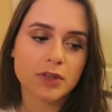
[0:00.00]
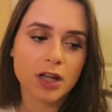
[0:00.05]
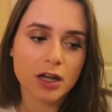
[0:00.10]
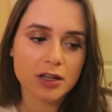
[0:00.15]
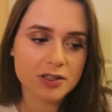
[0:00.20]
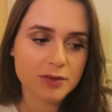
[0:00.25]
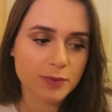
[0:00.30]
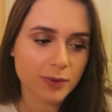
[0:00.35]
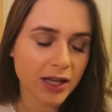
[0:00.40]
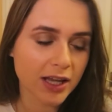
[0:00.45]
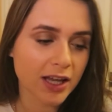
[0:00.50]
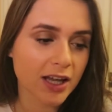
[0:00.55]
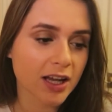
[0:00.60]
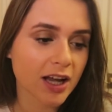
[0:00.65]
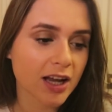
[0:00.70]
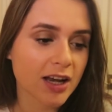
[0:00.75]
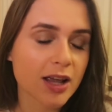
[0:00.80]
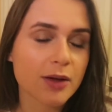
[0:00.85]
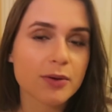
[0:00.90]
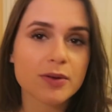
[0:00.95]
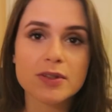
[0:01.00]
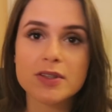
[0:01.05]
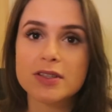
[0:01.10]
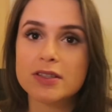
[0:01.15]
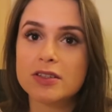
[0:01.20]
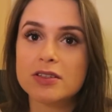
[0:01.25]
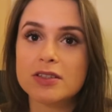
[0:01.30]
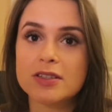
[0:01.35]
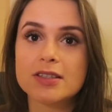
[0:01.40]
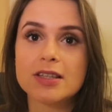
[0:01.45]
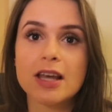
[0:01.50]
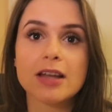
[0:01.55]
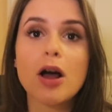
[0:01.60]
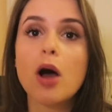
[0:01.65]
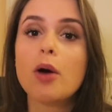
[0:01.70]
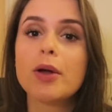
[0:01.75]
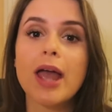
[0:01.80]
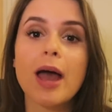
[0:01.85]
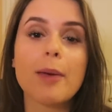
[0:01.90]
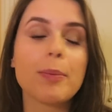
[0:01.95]
last week, and he was just said,
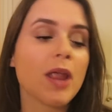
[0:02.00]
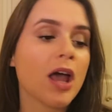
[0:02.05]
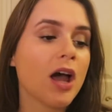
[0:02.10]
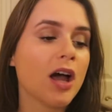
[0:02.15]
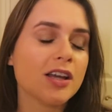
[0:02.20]
oh yeah,